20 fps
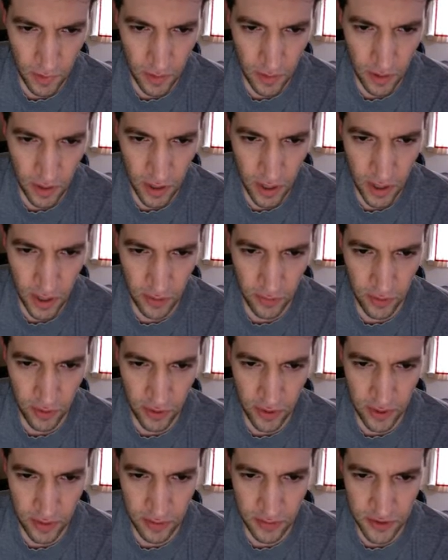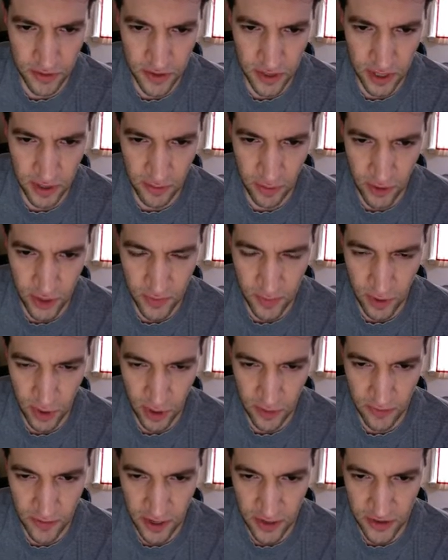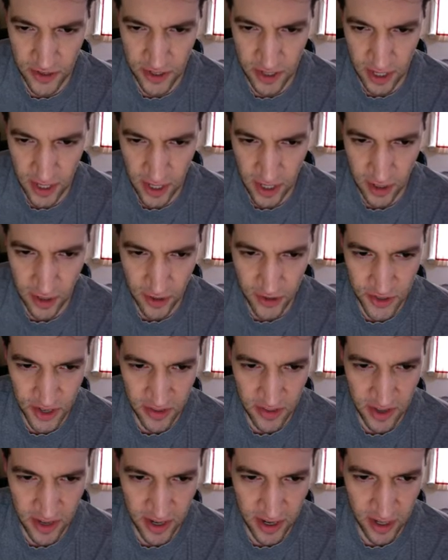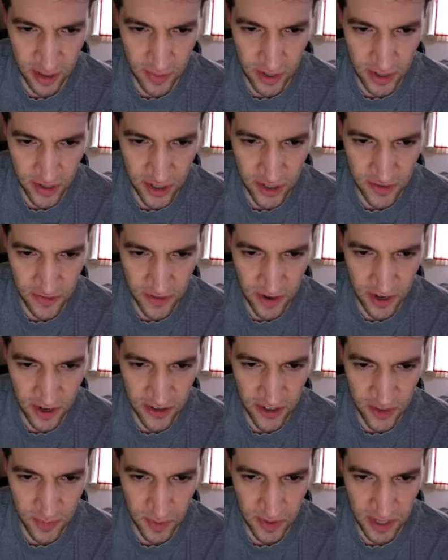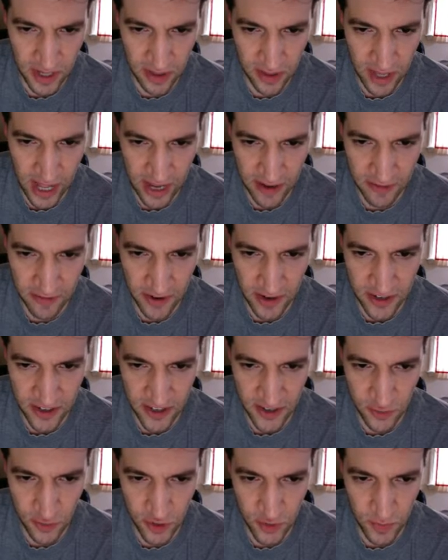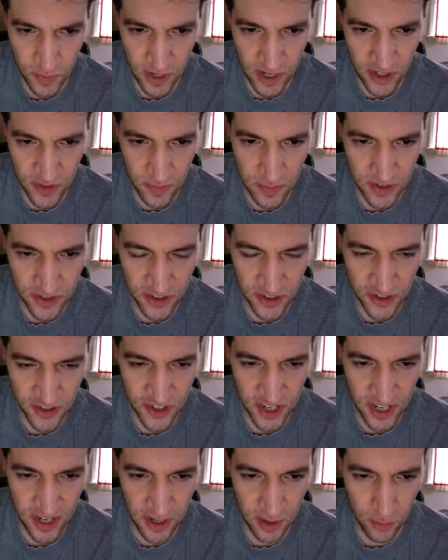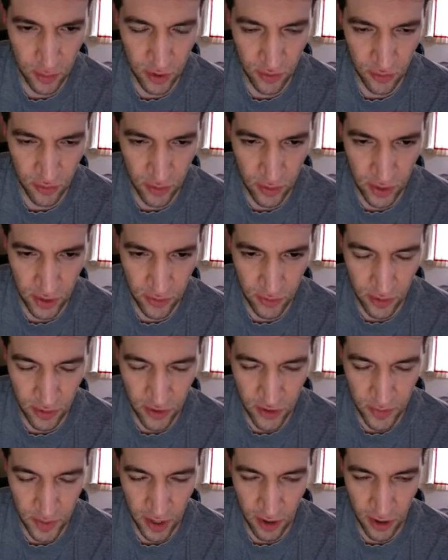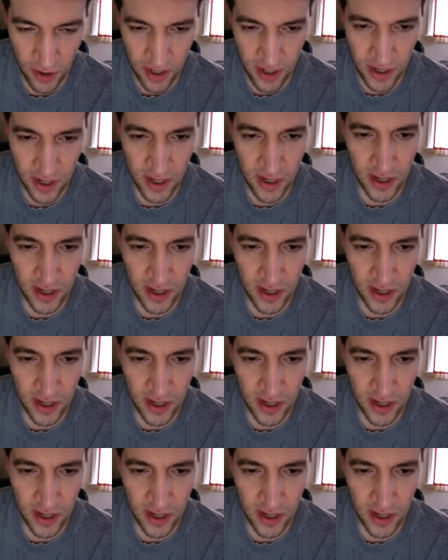I really don't see Rosemary facing heels. I think it'll be just faces, but they lack faces, which means Mrs. Cena will ruin Rosemary.